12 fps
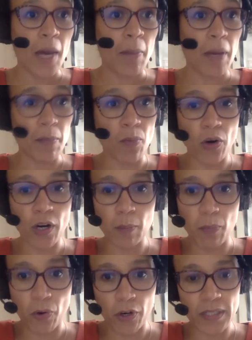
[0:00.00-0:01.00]
But more
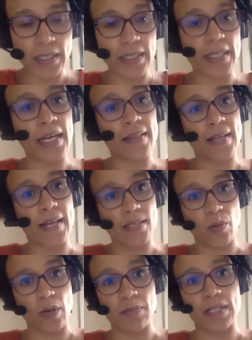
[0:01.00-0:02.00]
importantly, and that's
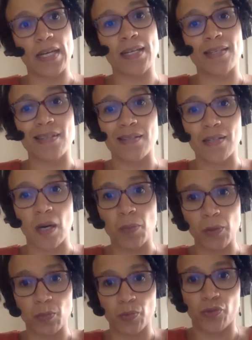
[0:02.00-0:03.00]
why I'm saying it's a
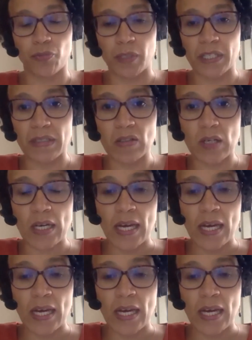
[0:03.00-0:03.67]
double movement,